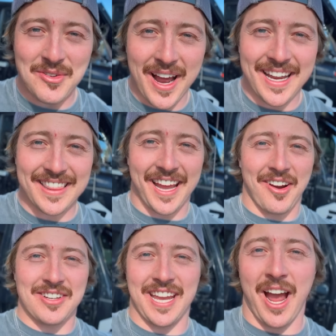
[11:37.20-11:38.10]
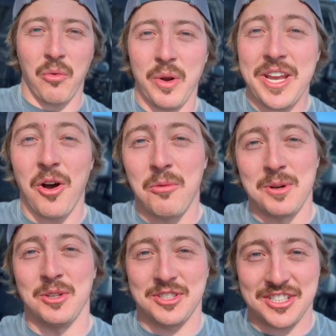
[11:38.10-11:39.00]
right there is how we
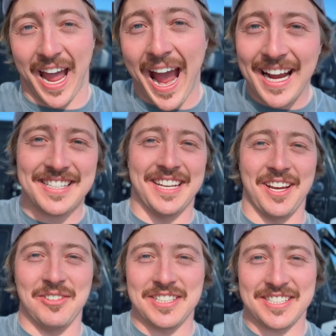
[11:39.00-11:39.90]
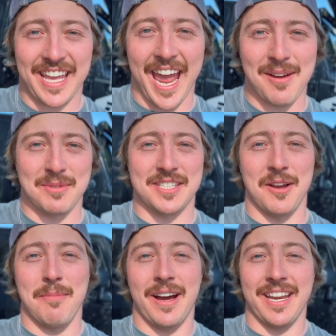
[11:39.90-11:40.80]
almost accidentally scammed
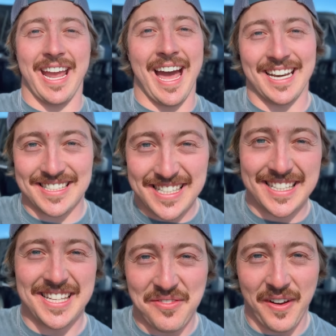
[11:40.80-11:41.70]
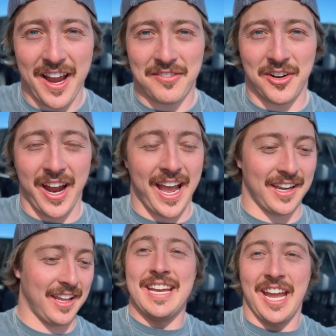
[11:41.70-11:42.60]
somebody out of 65
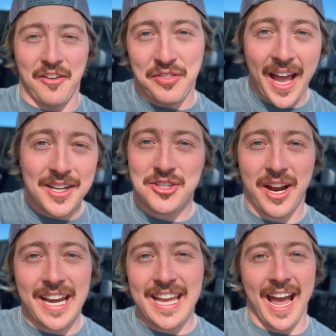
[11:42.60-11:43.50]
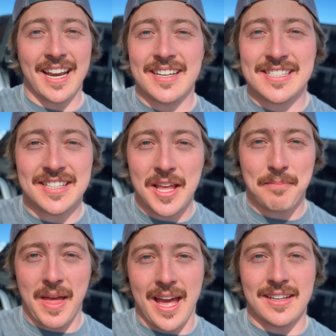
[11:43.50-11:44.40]
grand. If that tranny hadn't have slipped
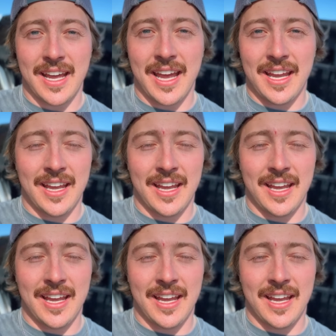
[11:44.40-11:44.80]
that day,